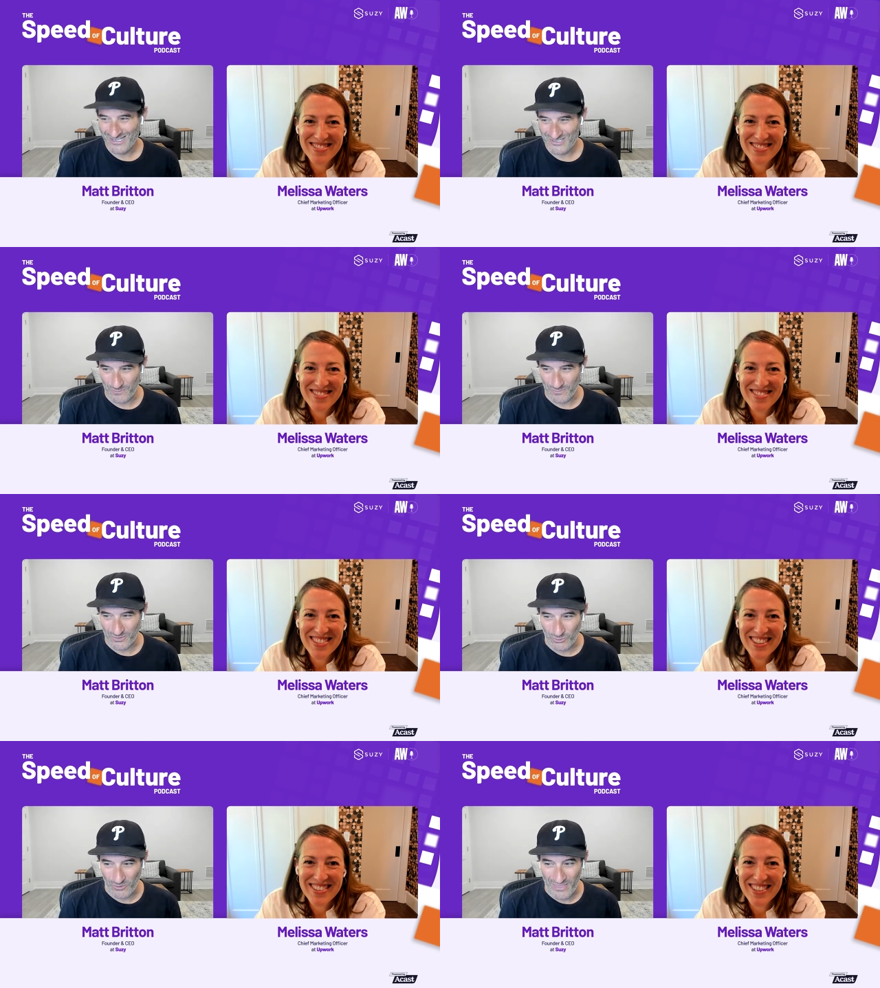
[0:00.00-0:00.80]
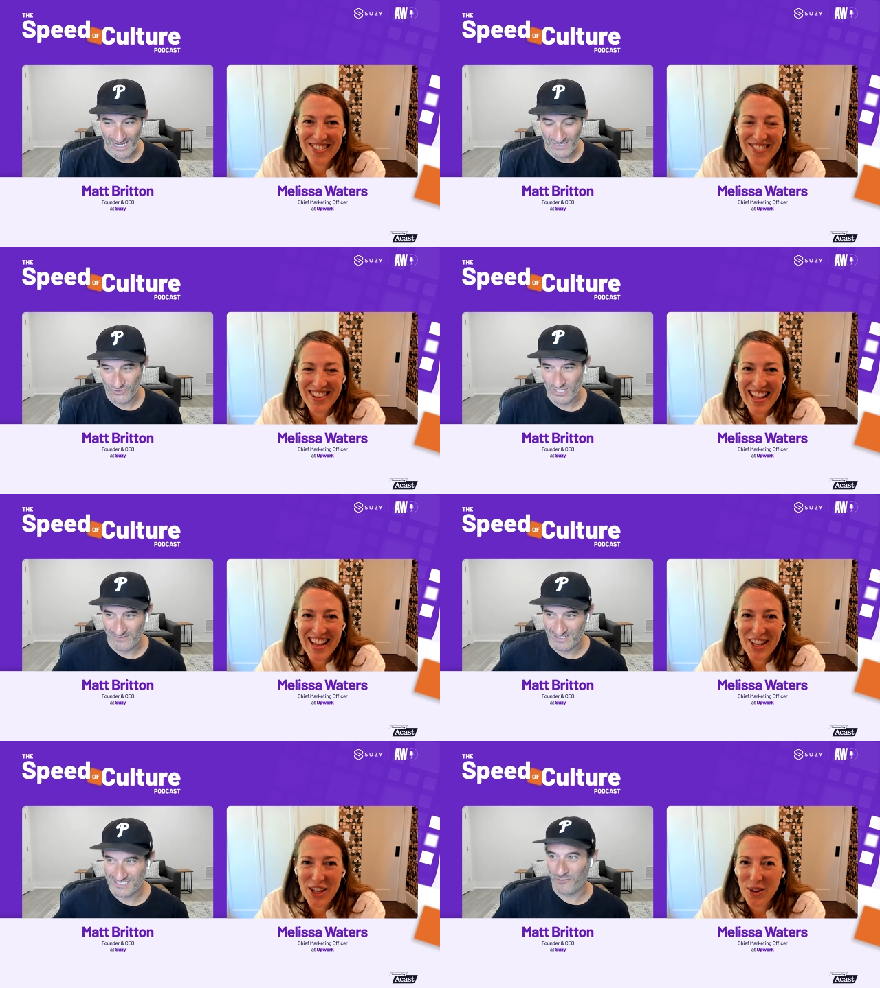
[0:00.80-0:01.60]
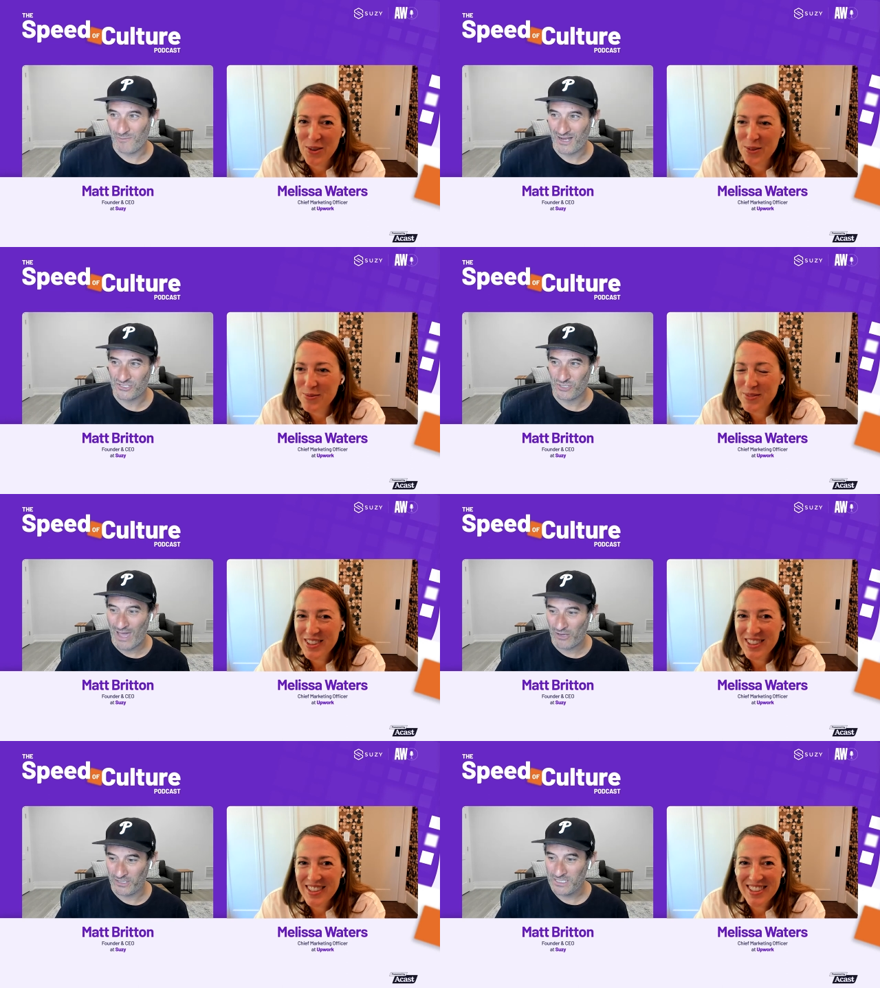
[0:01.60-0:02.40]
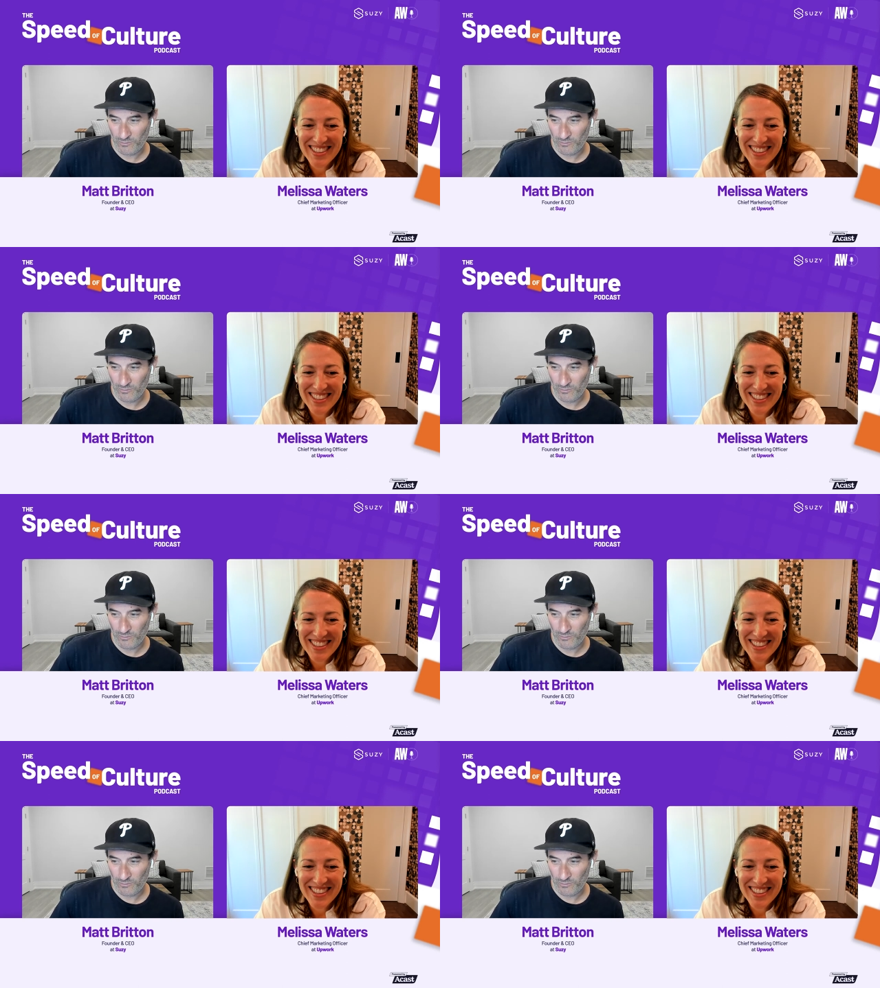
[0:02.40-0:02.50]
Speaker 1: super cool, and thanks for sharing well, thank so you. much about it.